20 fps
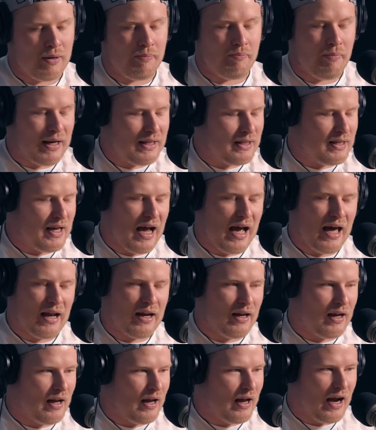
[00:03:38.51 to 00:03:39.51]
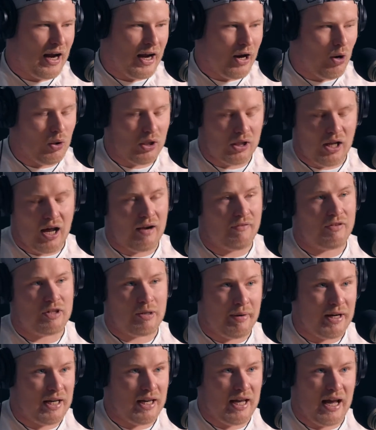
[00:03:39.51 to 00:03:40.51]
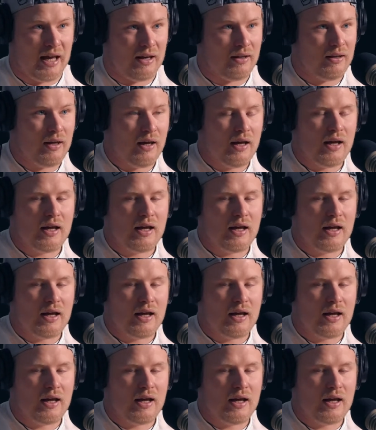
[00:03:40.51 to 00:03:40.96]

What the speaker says: and my dad, I owe a lot of it to my dad.